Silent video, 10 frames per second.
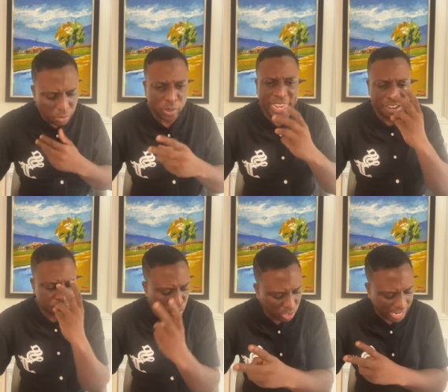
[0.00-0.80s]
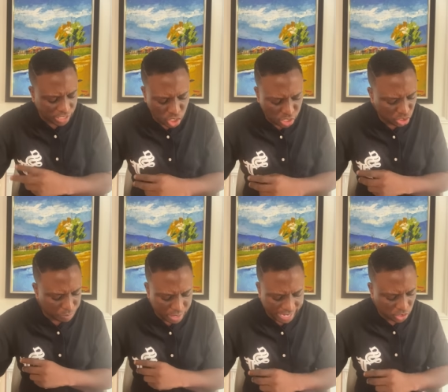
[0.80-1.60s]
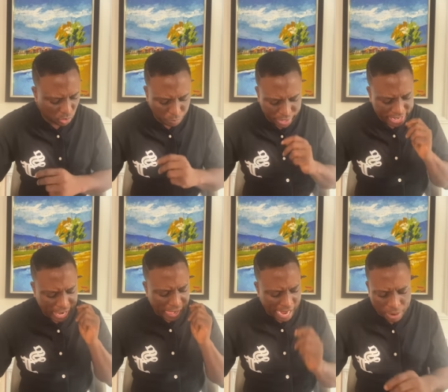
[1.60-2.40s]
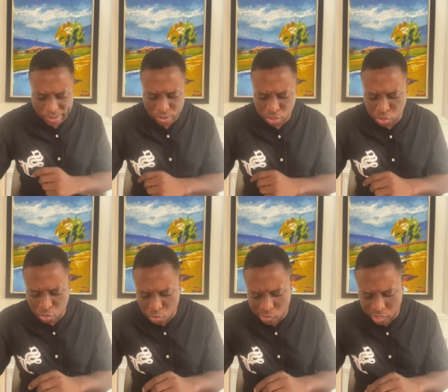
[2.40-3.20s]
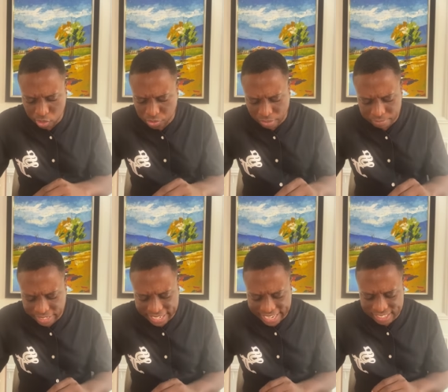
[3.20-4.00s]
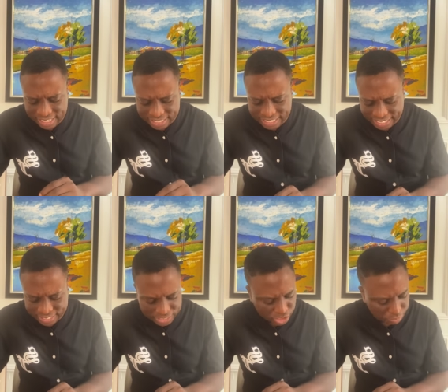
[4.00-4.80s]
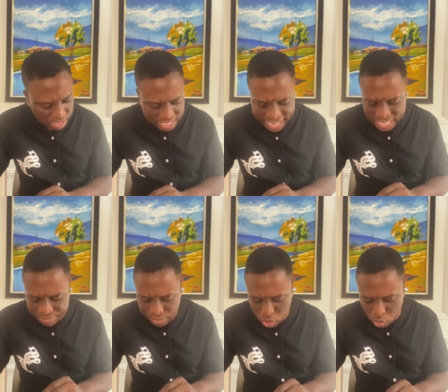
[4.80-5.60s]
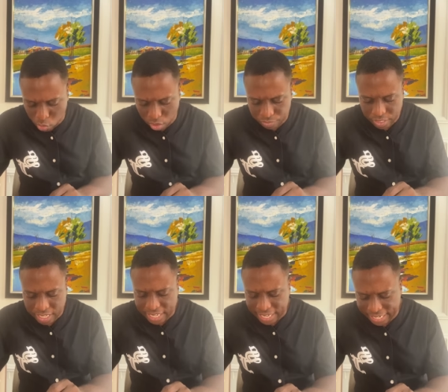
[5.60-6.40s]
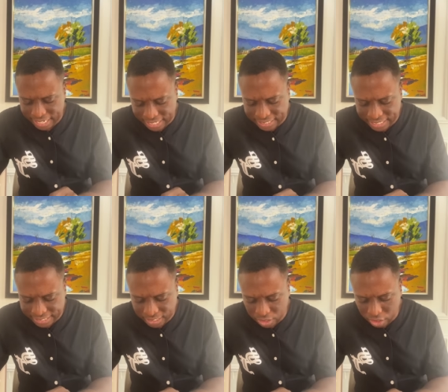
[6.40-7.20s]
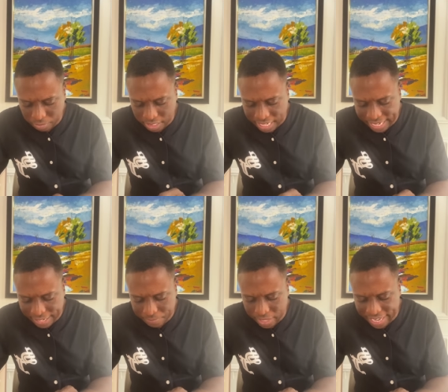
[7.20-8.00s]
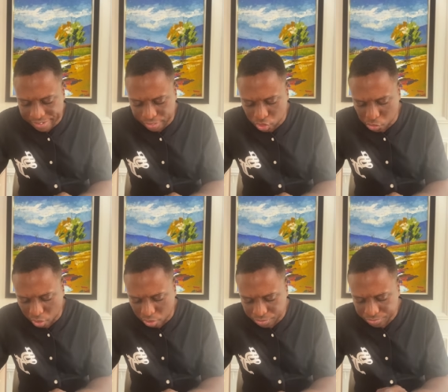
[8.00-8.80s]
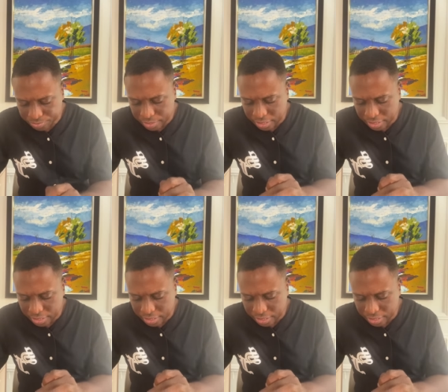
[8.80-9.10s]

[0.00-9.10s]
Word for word: And we have two categories of prayers to pray. And we're going to close from there. Ecclesiastes chapter 9 in verse 12. Ecclesiastes chapter 9 in verse 12.